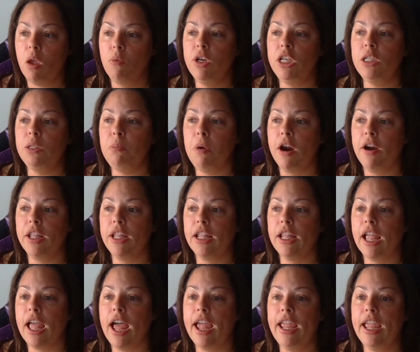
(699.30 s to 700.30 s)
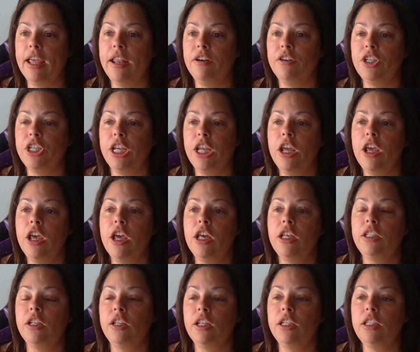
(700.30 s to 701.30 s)
which is part of the kite energy.
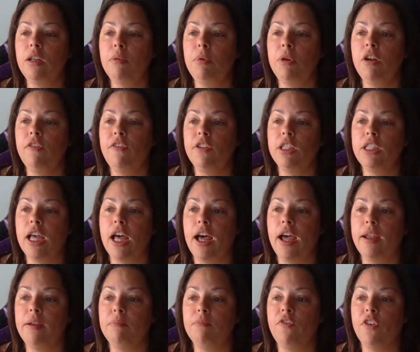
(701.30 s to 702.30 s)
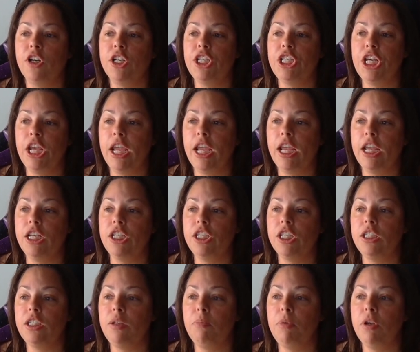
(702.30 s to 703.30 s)
So this is a beautiful time for
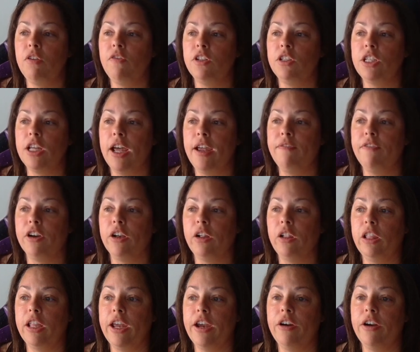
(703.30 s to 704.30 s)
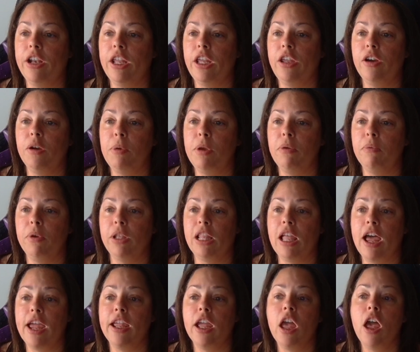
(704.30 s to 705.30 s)
change. This is a beautiful time for clarity. You could be
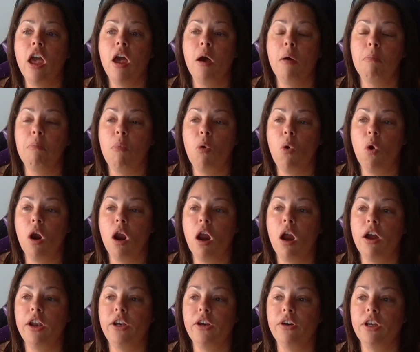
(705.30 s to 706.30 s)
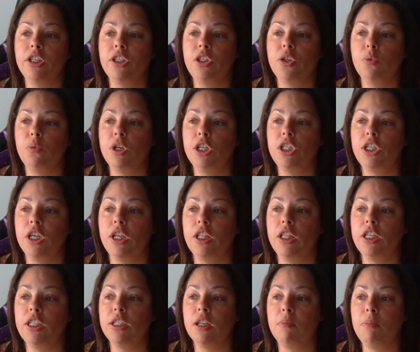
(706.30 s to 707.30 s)
relying more on your
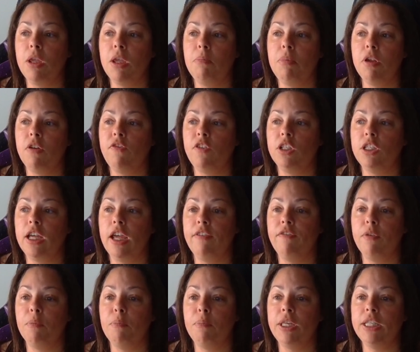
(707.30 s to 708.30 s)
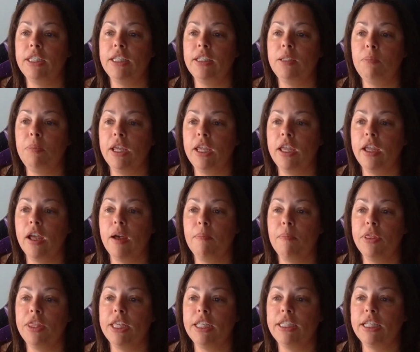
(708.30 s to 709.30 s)
intuition. This could be a beautiful time for business picking
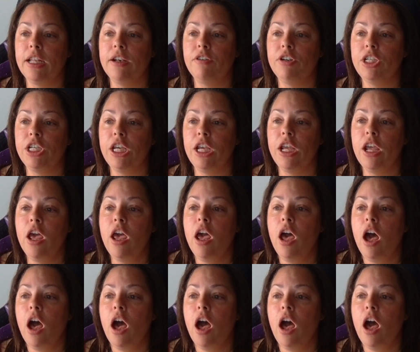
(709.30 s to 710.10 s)
up with this energy.